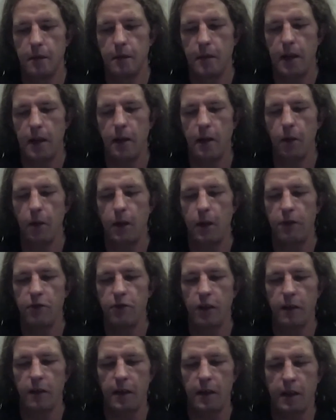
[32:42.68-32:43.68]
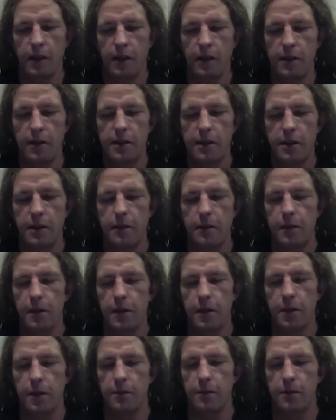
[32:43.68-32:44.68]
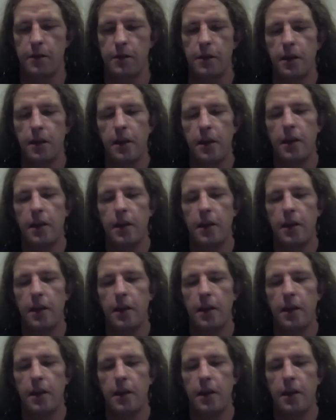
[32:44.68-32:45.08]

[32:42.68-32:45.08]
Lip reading: in a way driving some firms